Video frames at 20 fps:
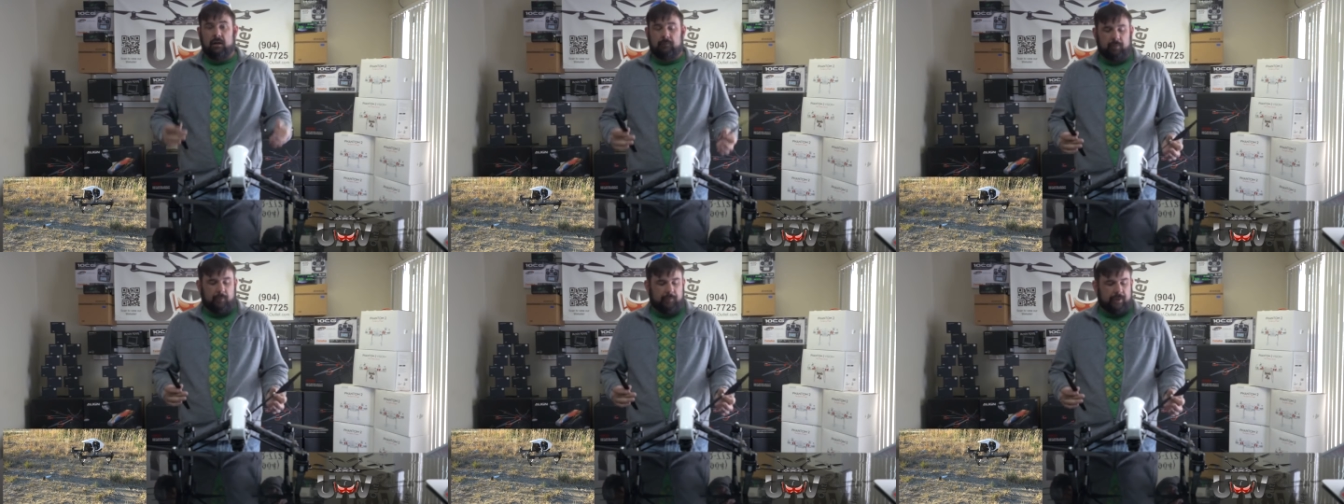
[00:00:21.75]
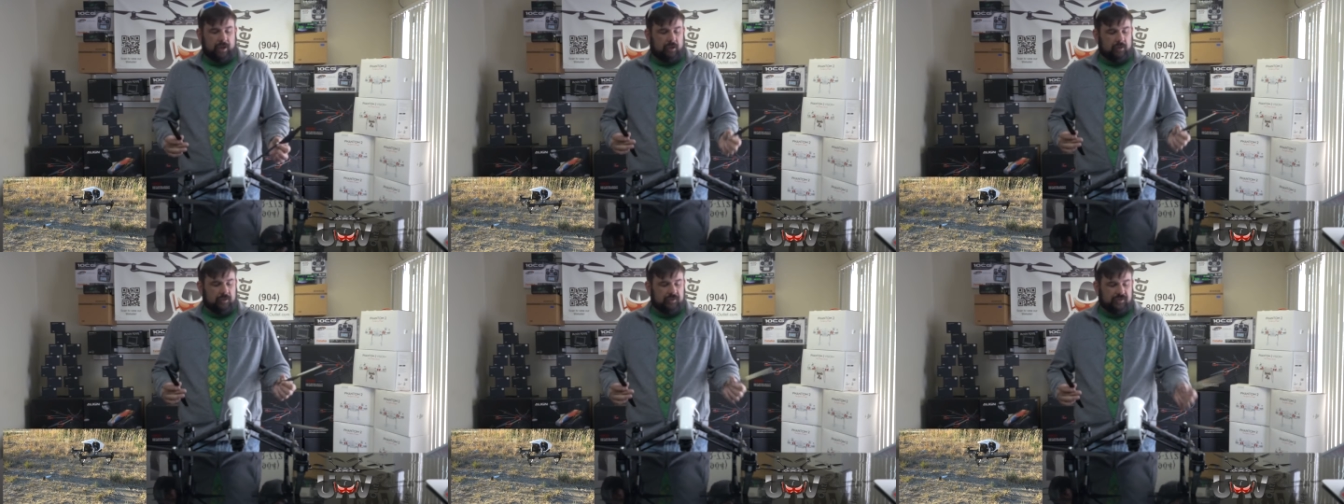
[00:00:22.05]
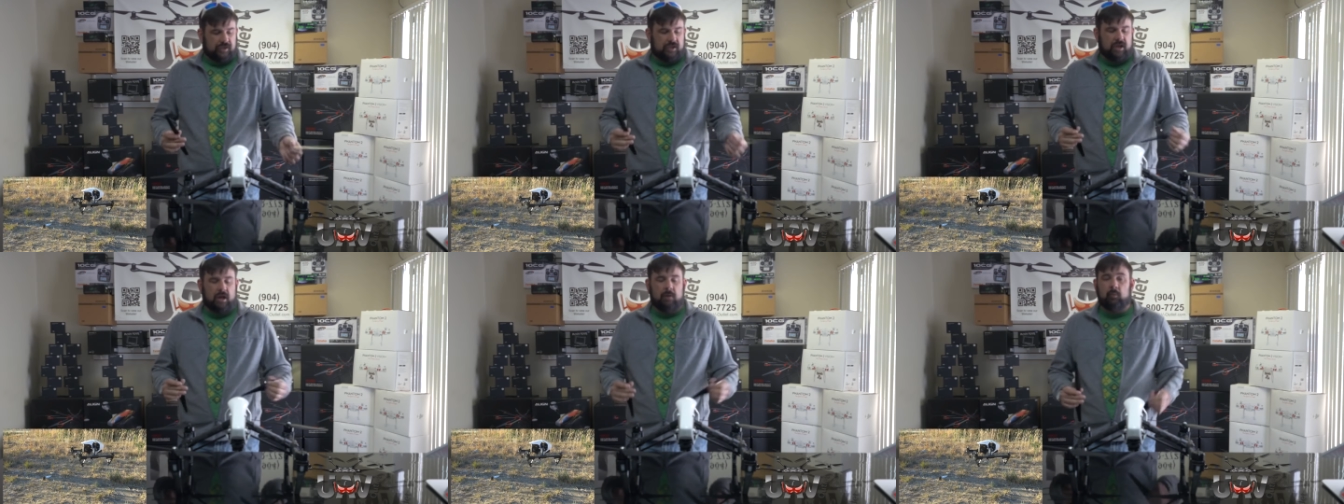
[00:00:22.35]
propellers
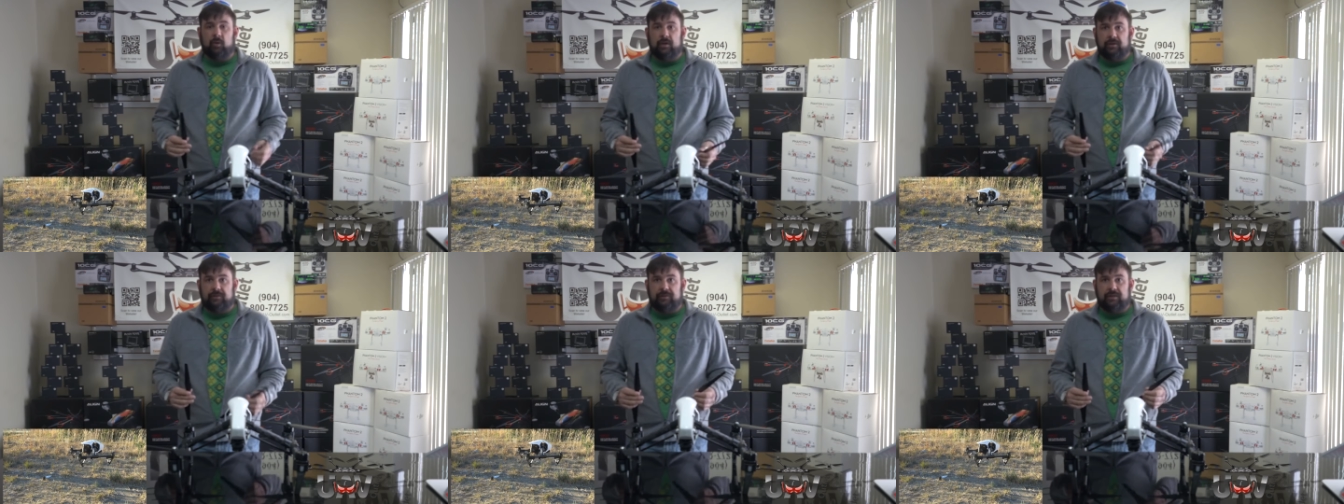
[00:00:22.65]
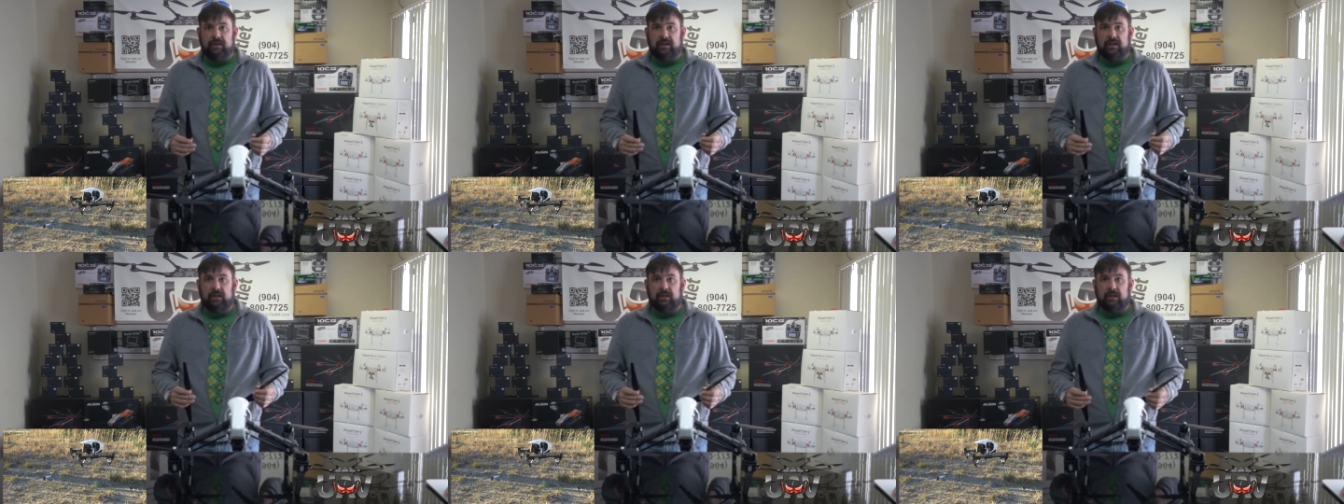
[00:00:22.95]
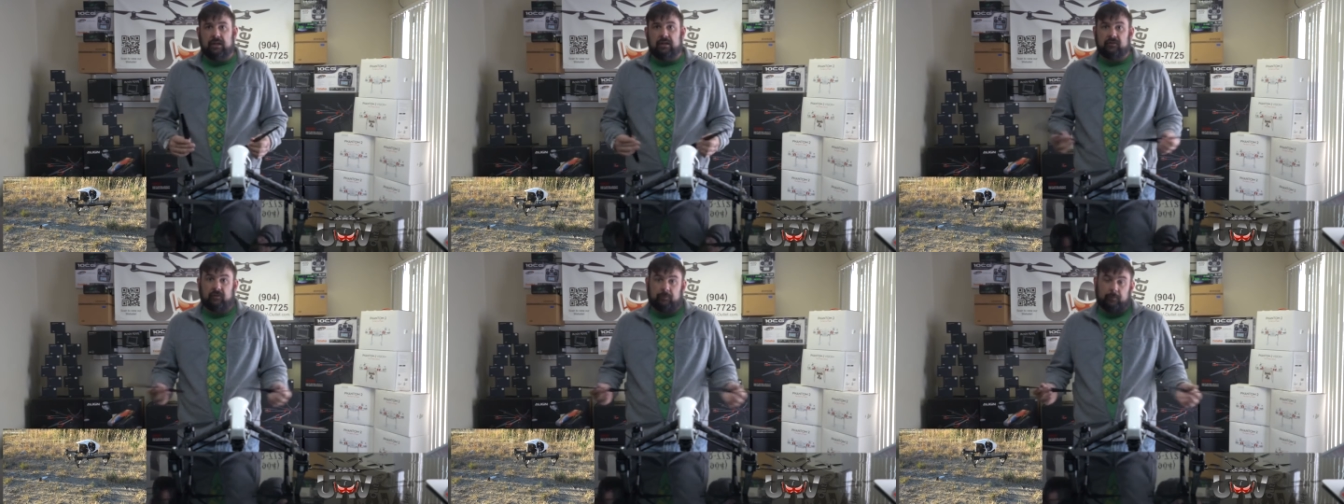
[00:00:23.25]
that come with
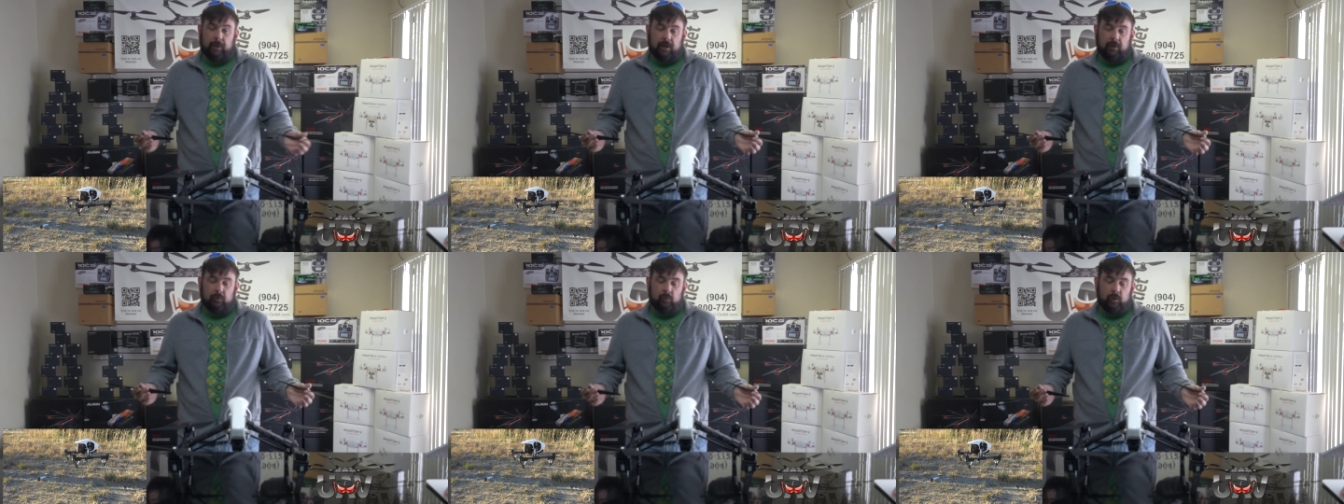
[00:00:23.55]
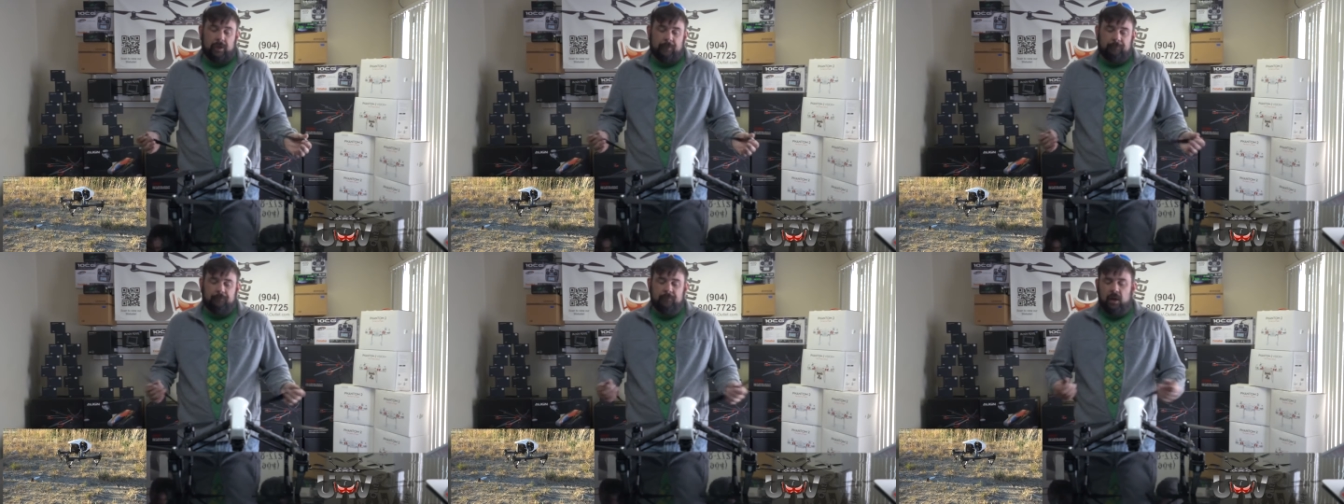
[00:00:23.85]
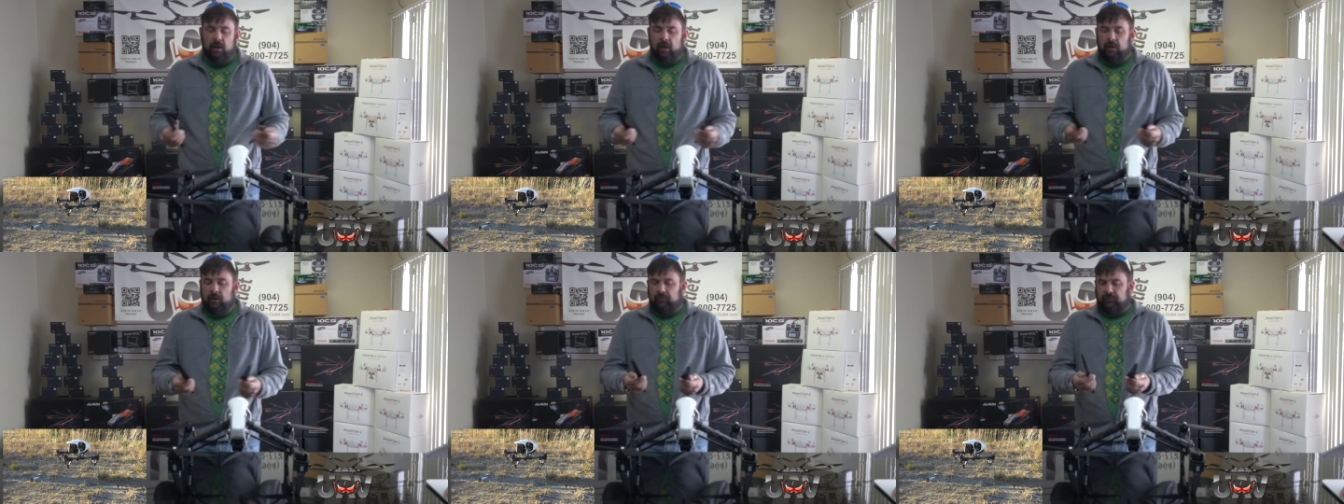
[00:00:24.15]
the Inspire 1.
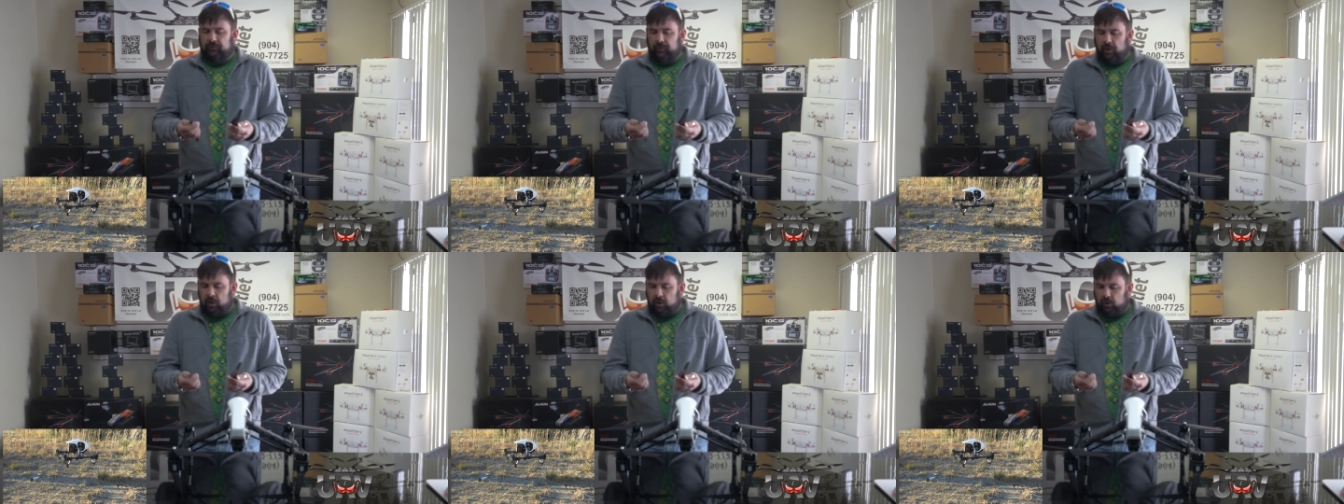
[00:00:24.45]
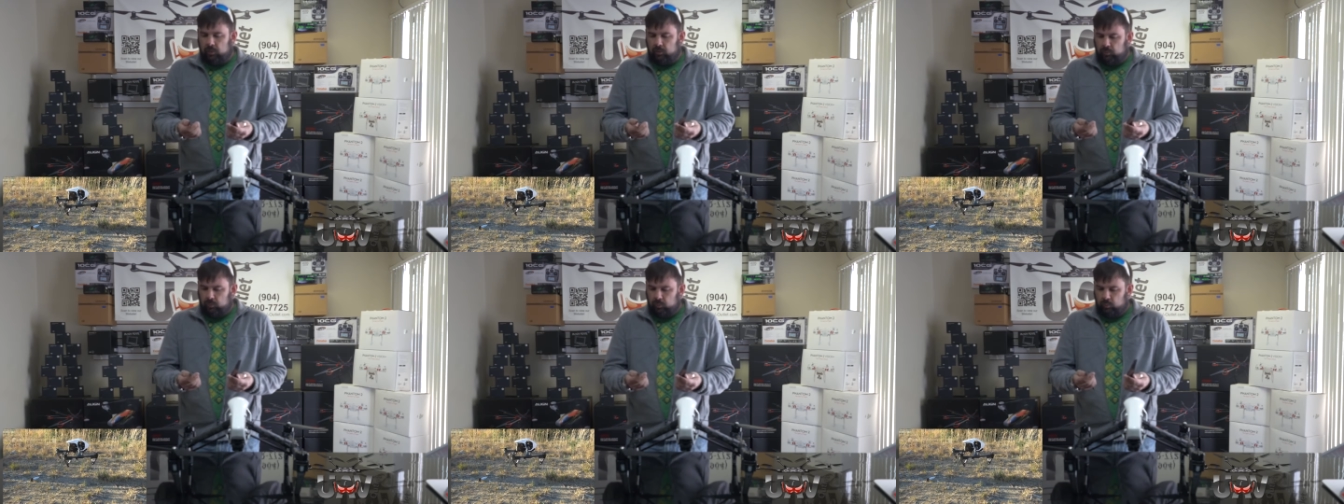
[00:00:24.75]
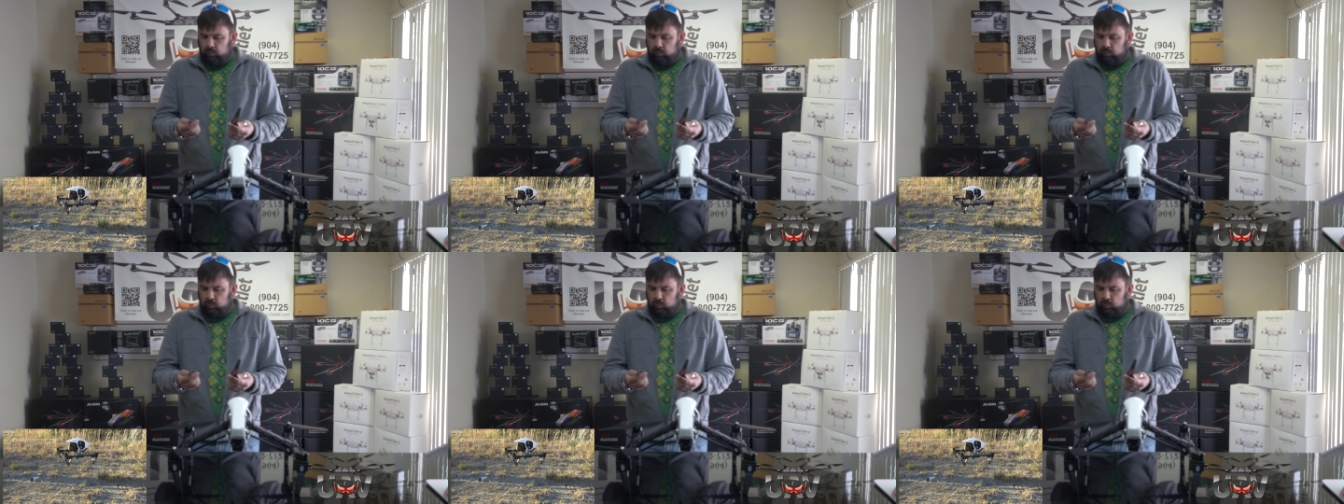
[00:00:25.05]
So,